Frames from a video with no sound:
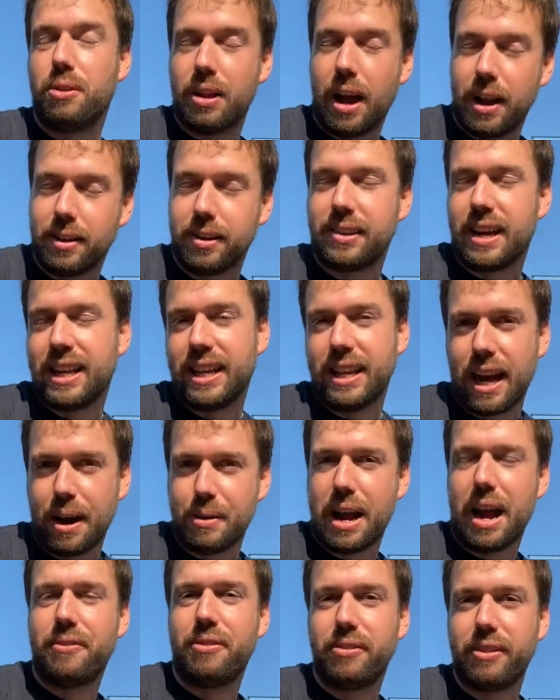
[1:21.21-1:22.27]
understanding they would
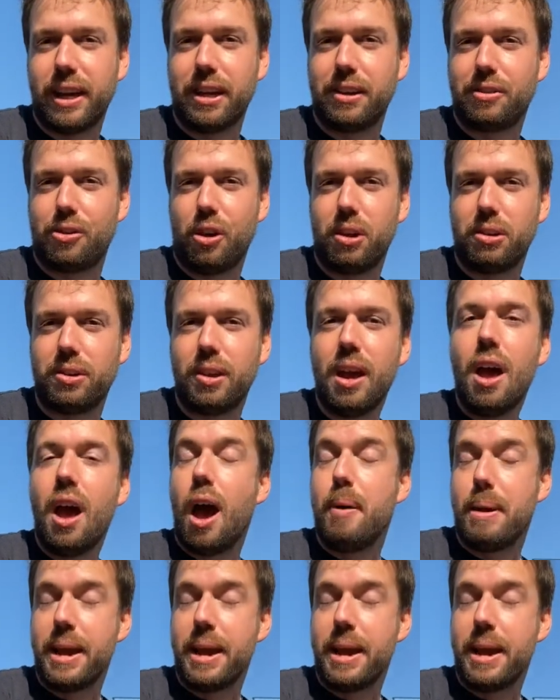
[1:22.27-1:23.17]
have of King's Cross.